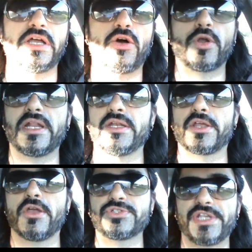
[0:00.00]
Already in
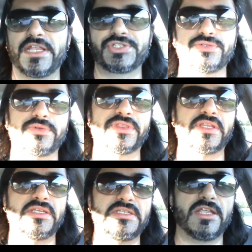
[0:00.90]
negotiation with
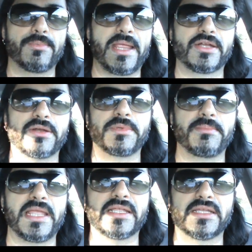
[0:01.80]
the gear maker. I'm
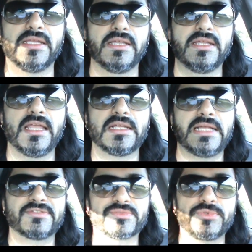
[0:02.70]
going to
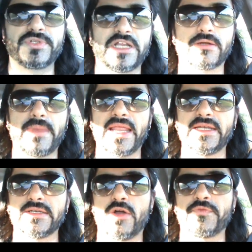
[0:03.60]
have some new gear
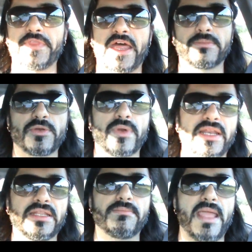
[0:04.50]
made, and hopefully that'll be
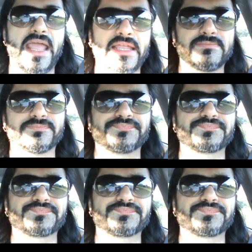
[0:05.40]
ready in May.